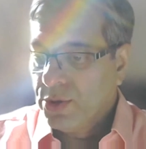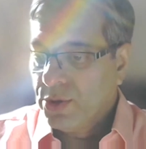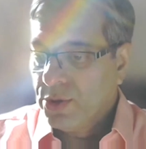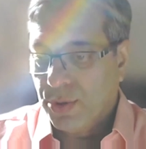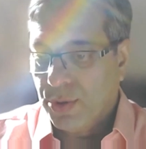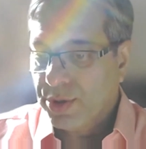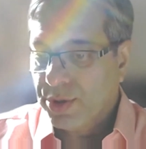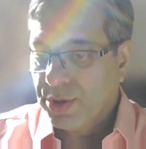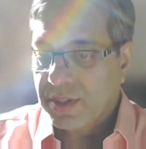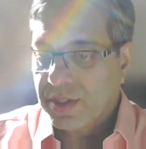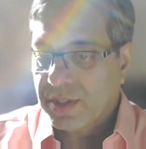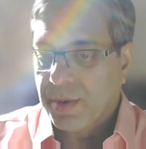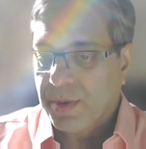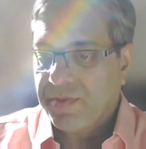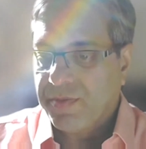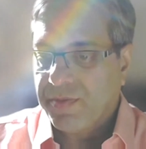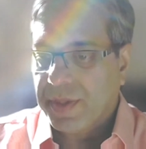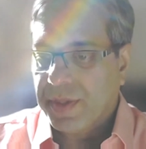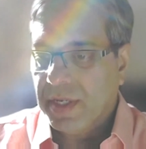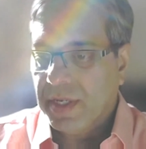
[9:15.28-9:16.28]
So those are some
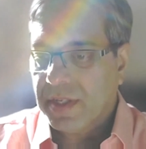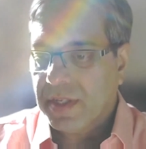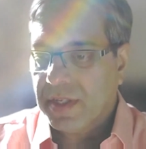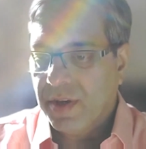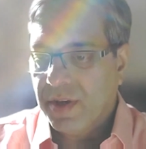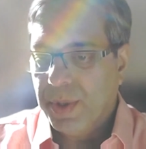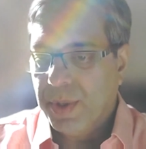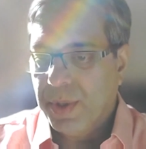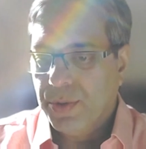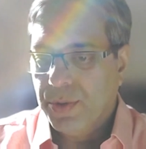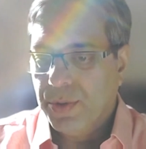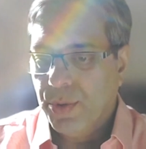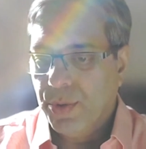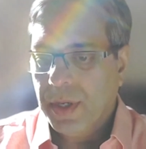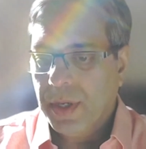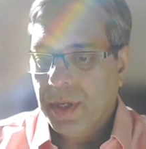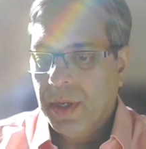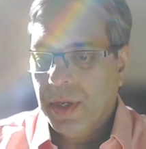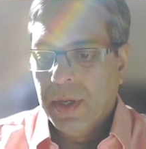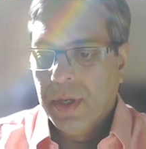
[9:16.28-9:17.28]
of the things that I've been
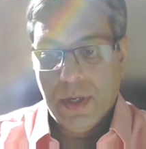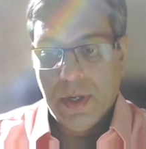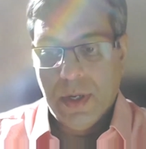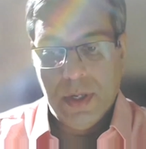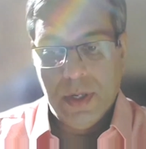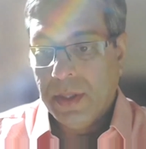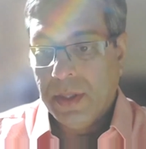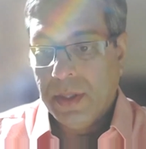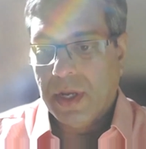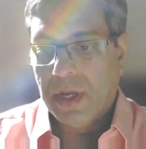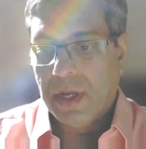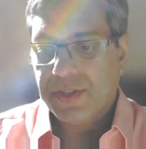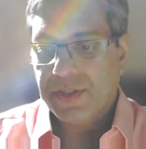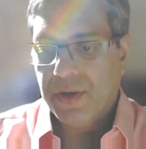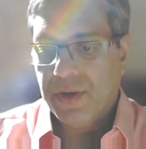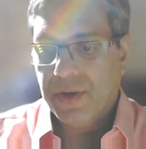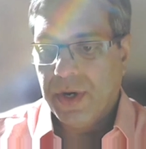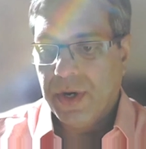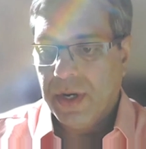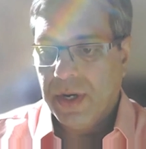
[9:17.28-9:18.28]
doing in the
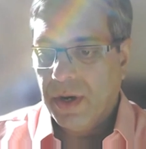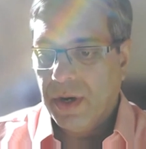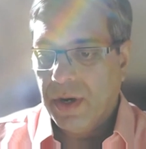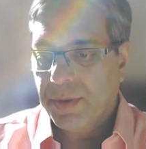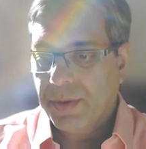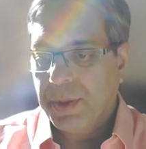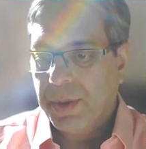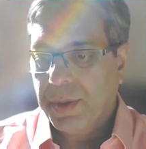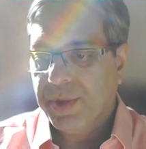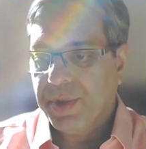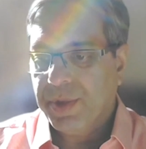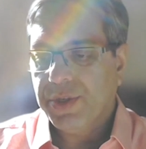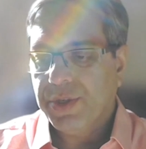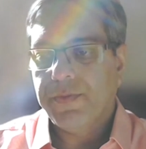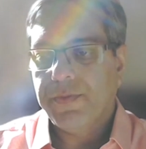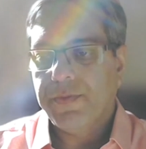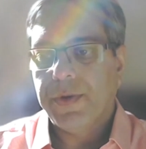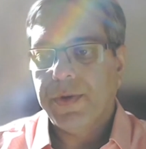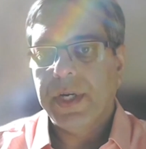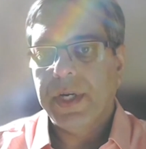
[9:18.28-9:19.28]
last year and a half in my
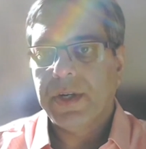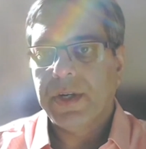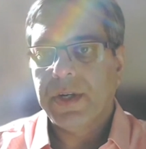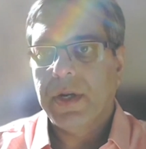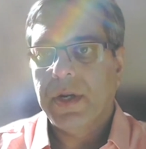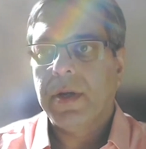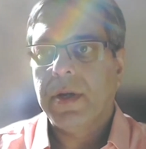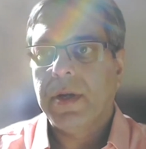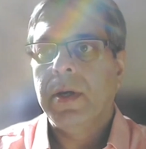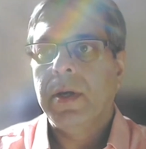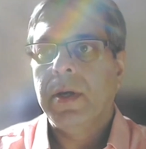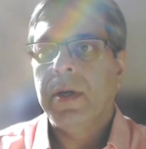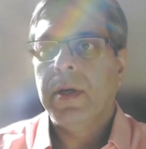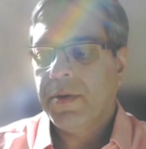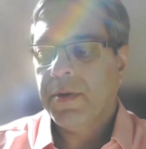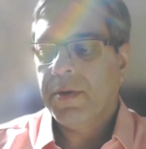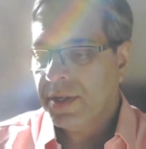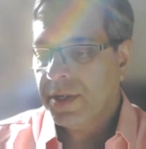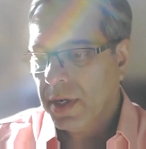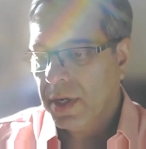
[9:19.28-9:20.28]
pursuit for
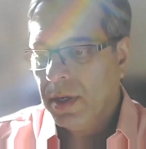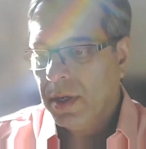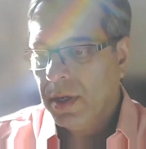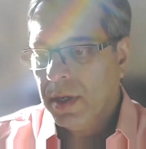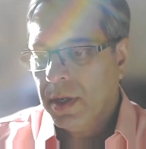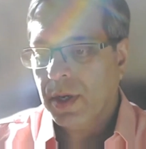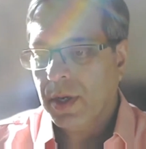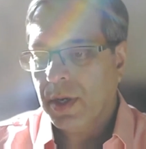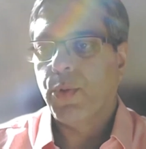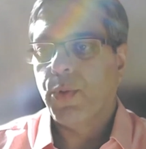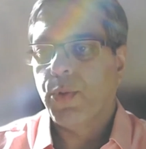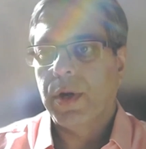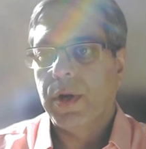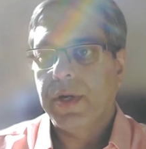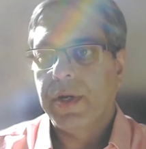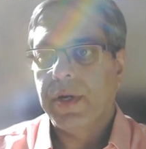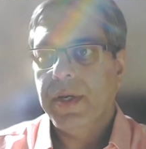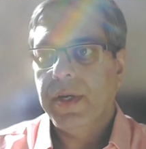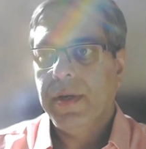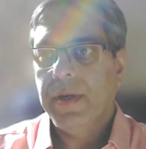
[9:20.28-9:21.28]
racial
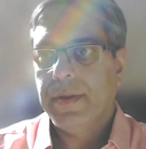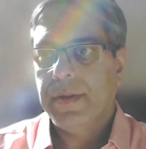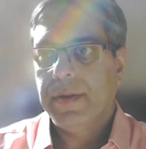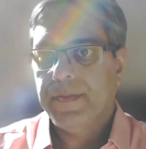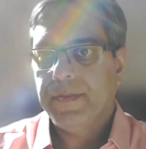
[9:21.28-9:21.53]
equality.